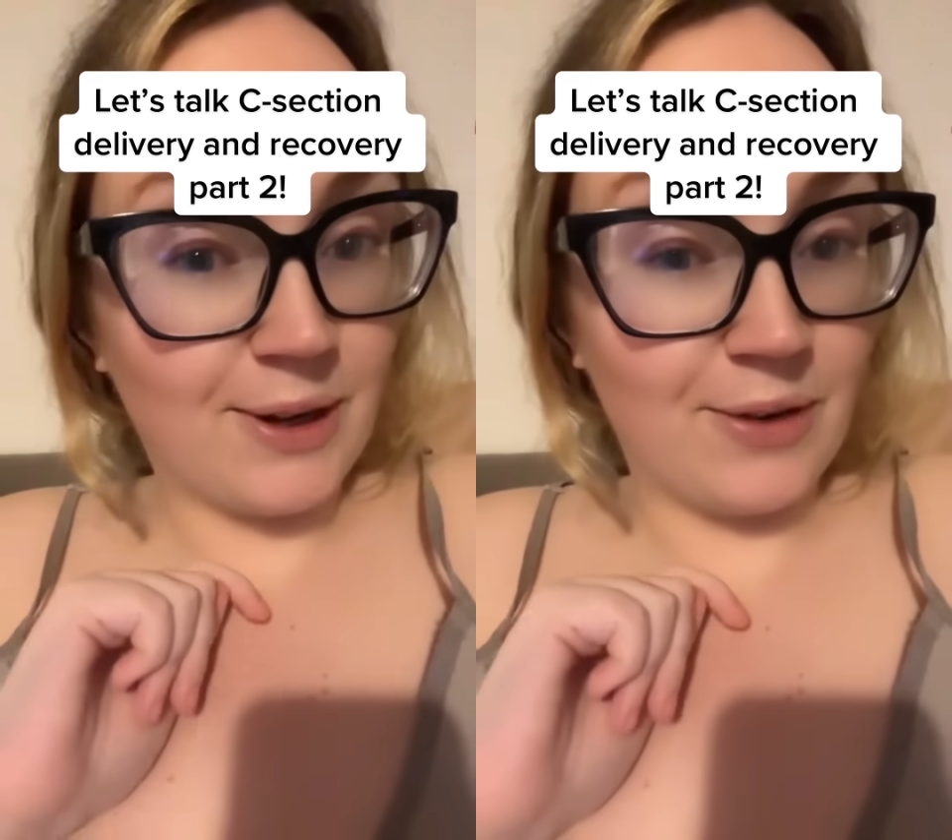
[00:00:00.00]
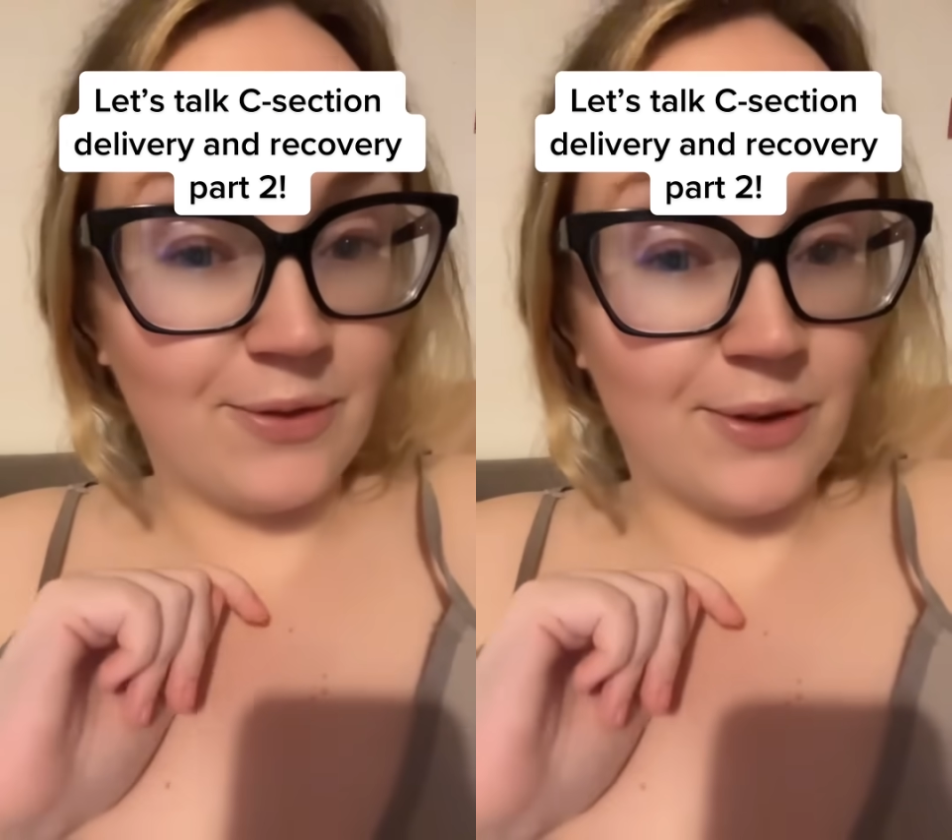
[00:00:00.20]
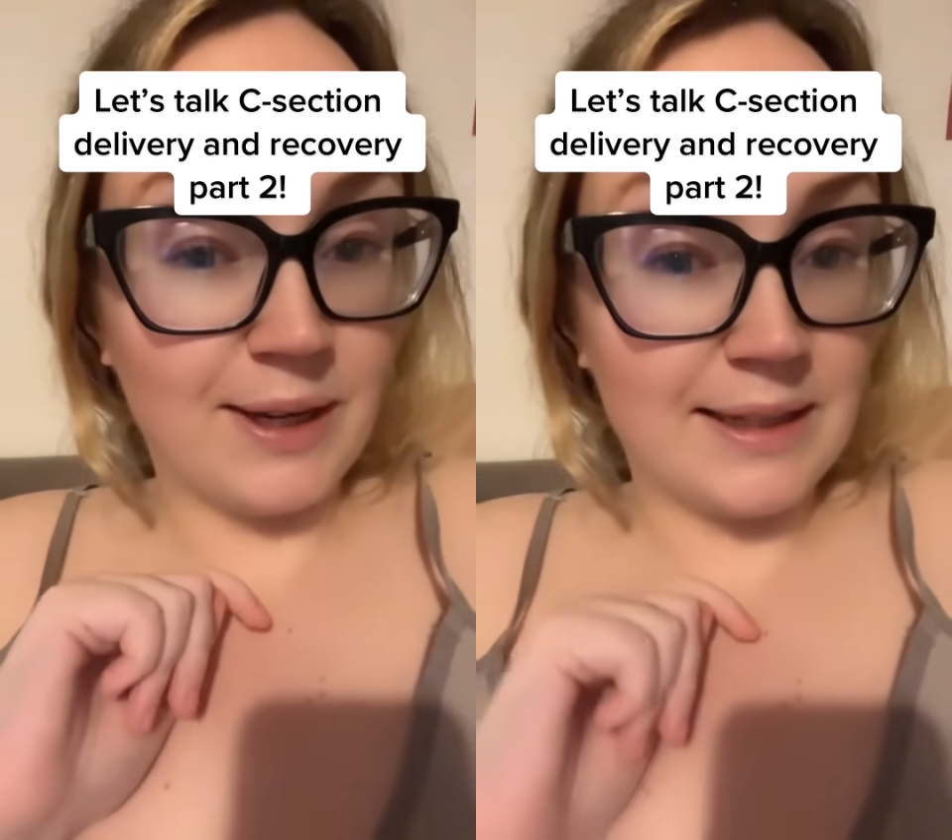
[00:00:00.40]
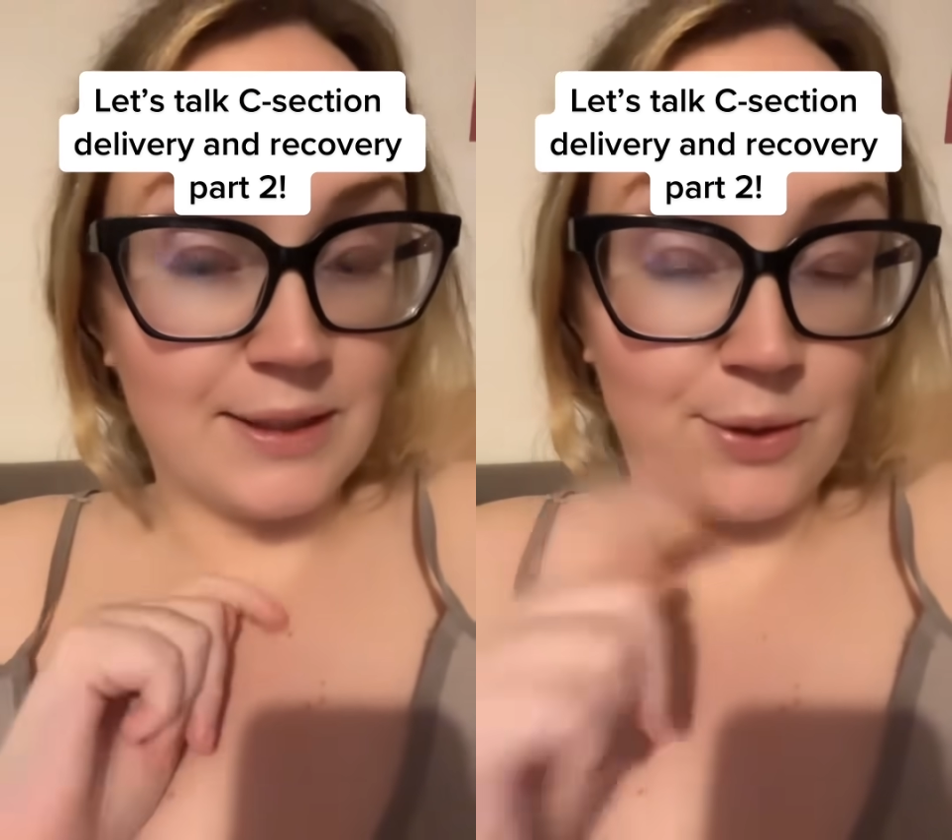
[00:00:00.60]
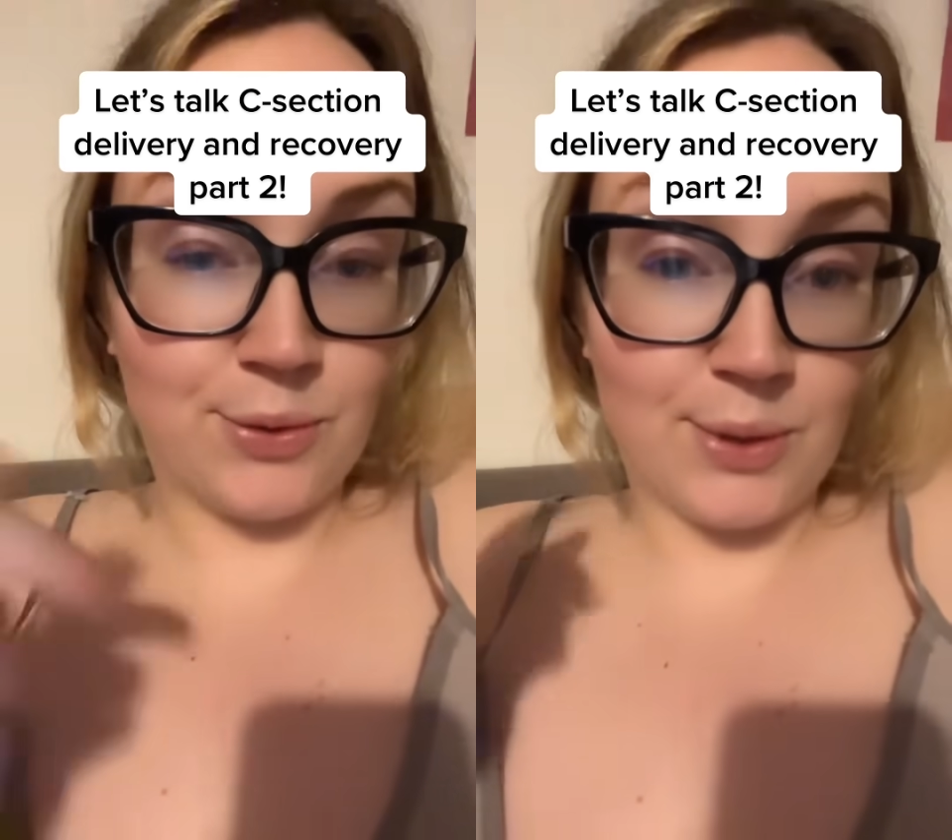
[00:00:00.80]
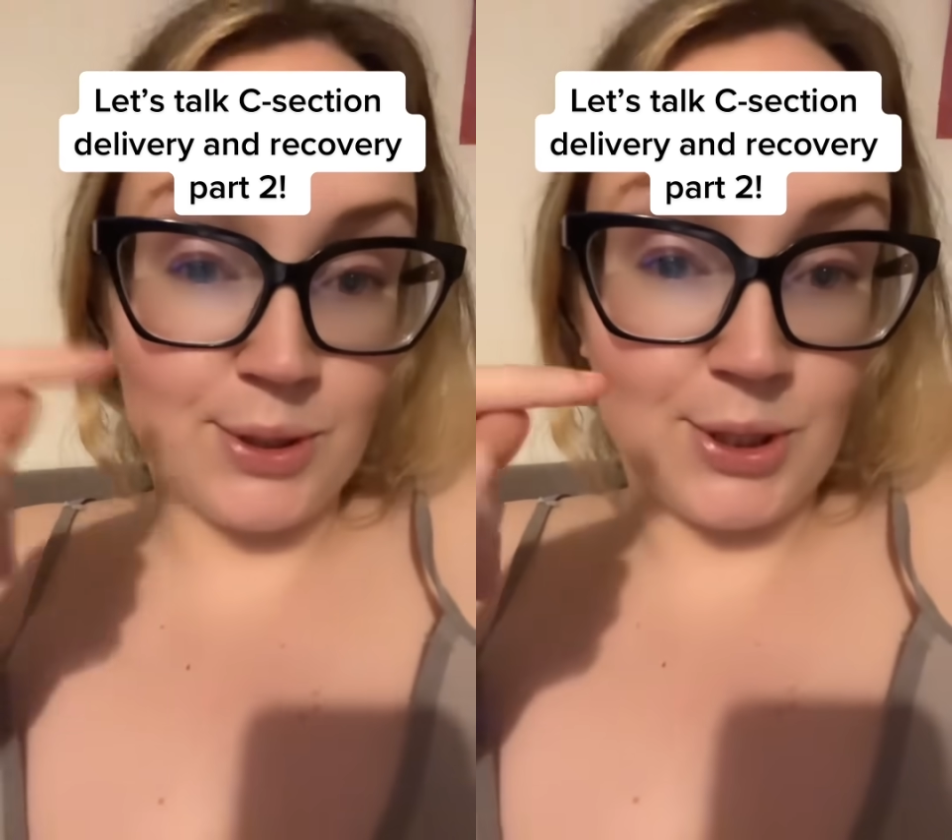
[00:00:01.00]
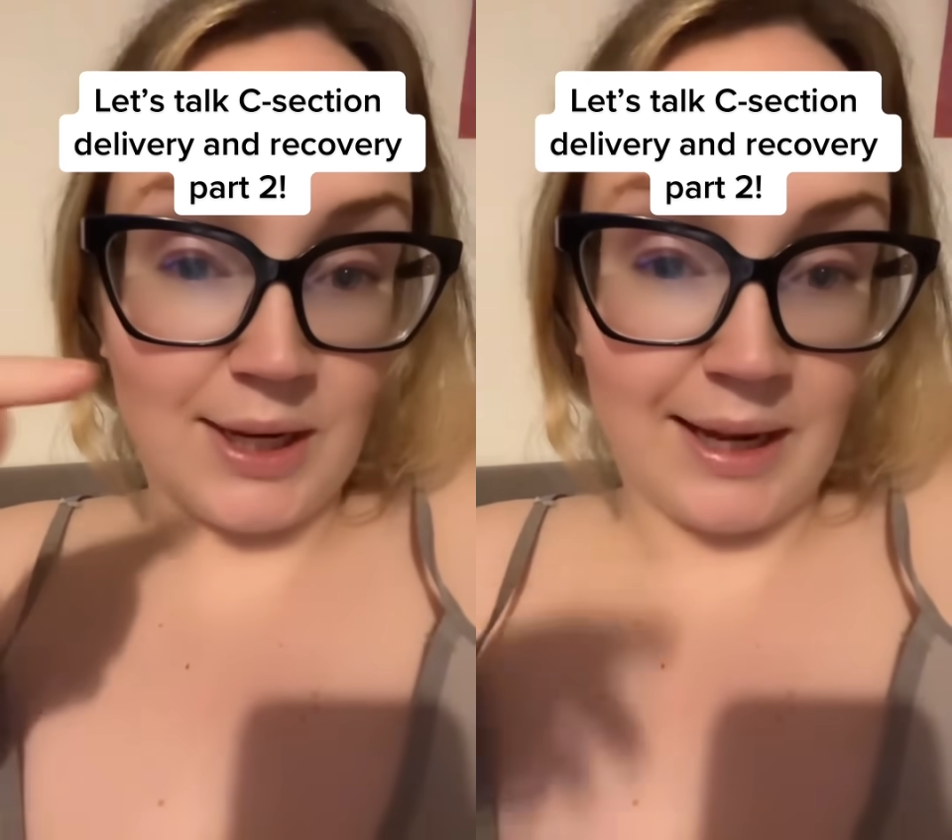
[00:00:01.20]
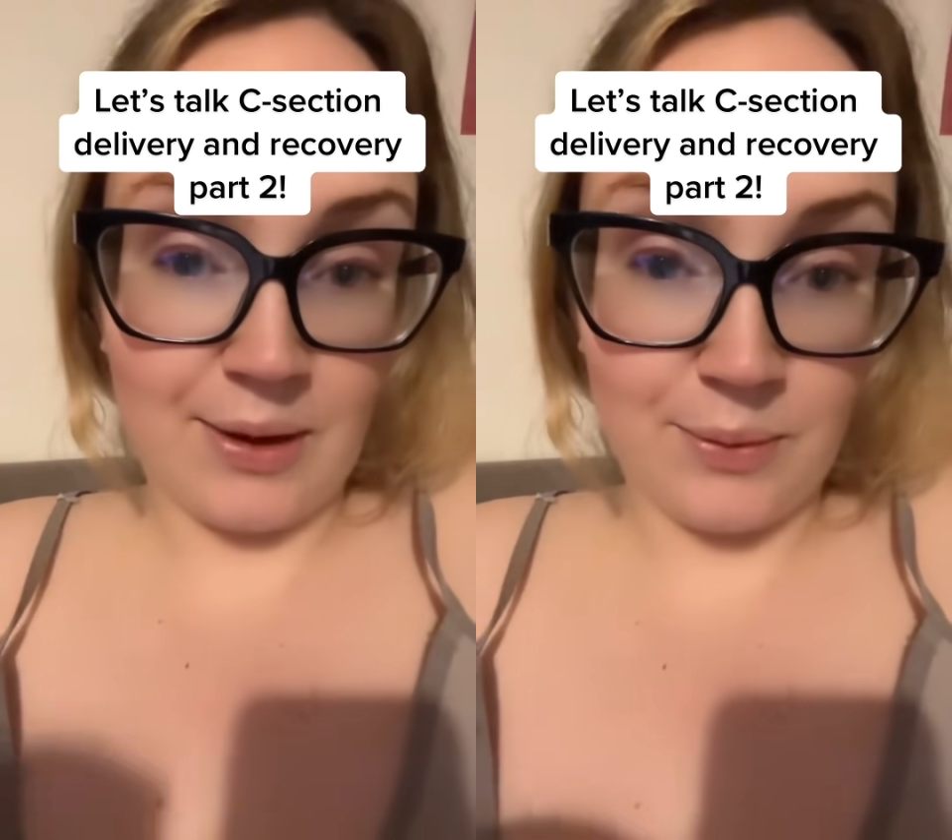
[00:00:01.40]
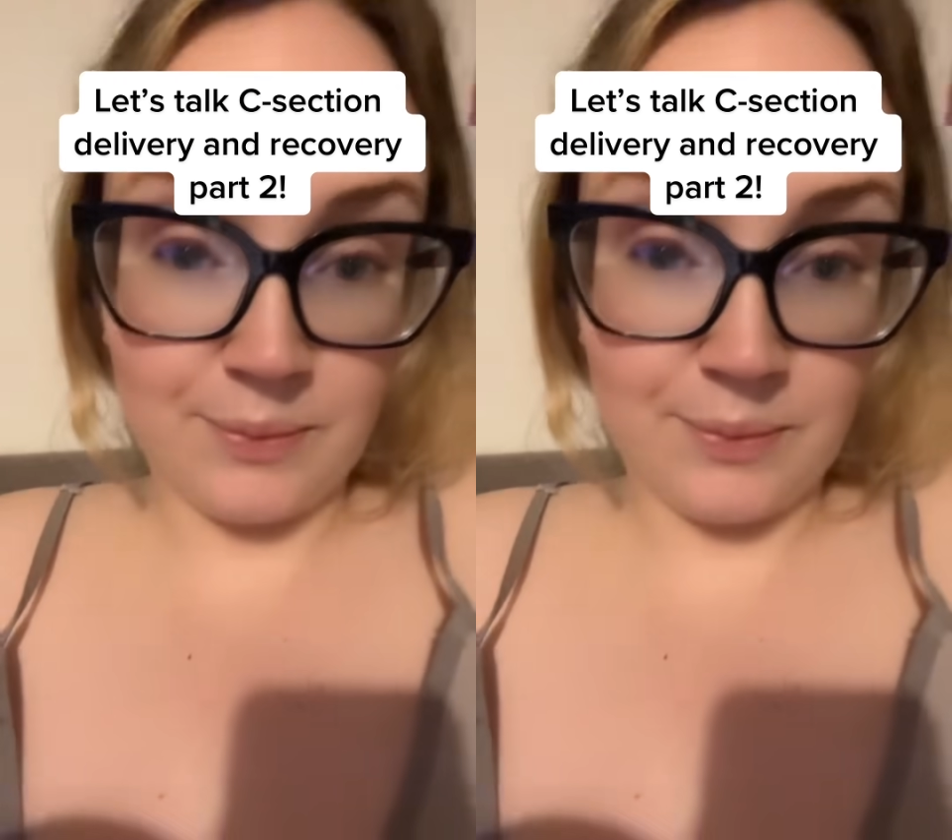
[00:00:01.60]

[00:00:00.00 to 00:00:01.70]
recovery, so check it out.